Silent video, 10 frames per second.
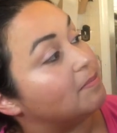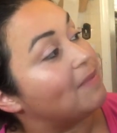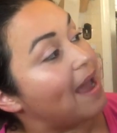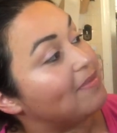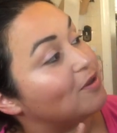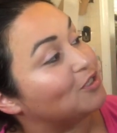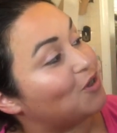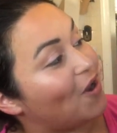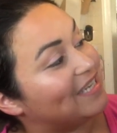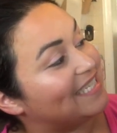math
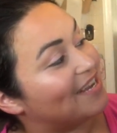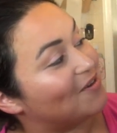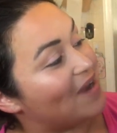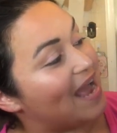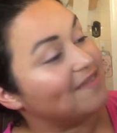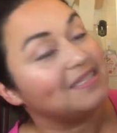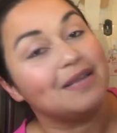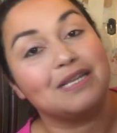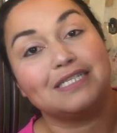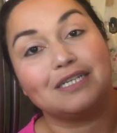charts and graphs,
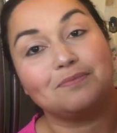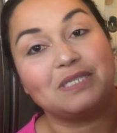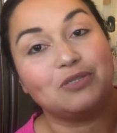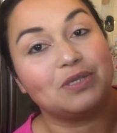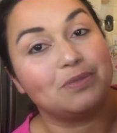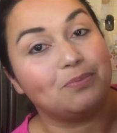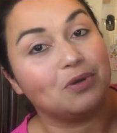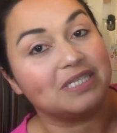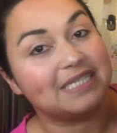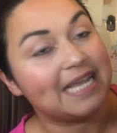and he's gonna be doing
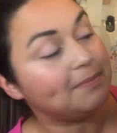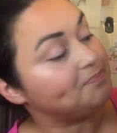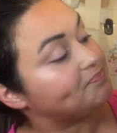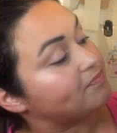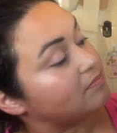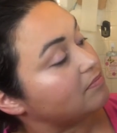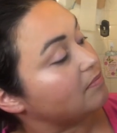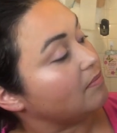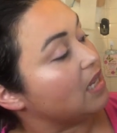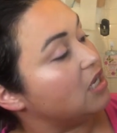scene,
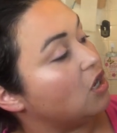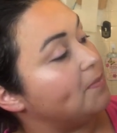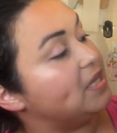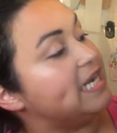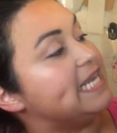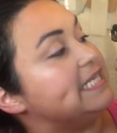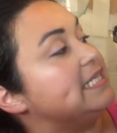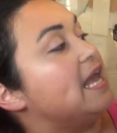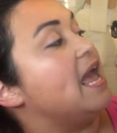communities,